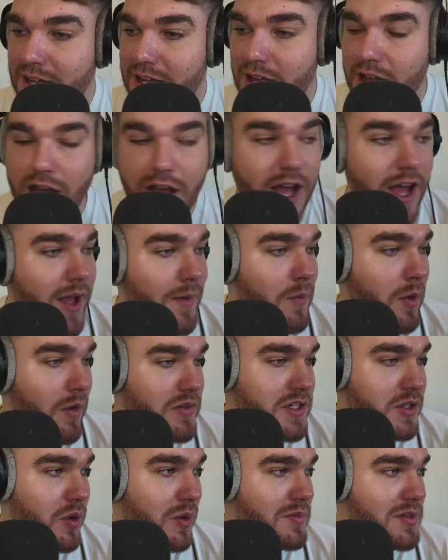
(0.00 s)

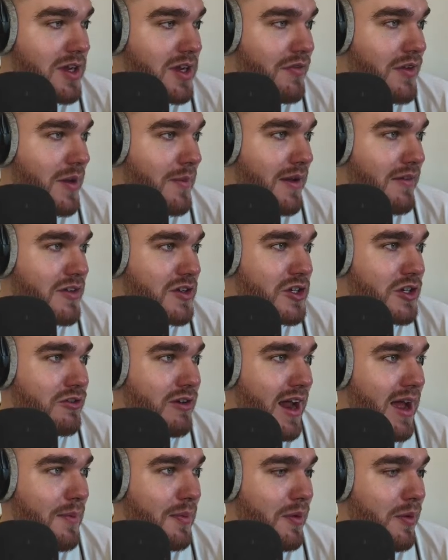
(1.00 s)
Obviously got himself in a bit of a
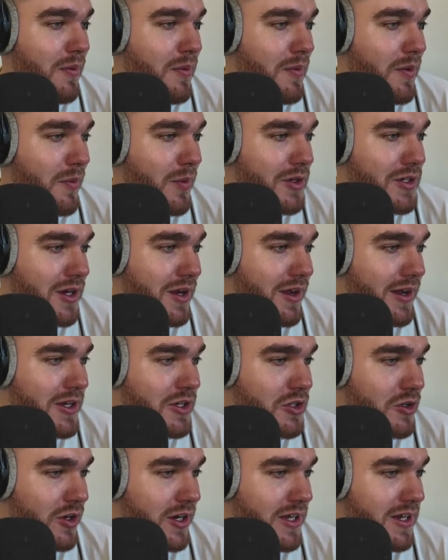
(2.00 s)
scrap, which I
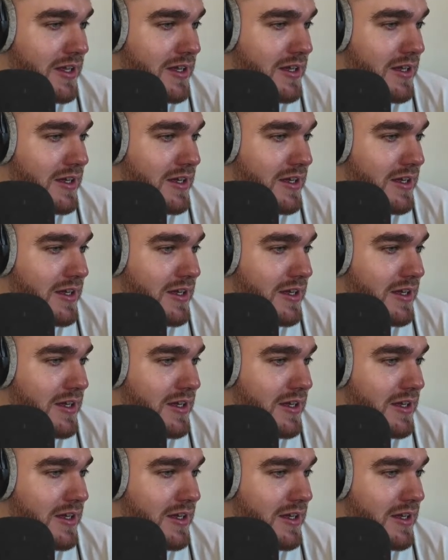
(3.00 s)
enjoyed.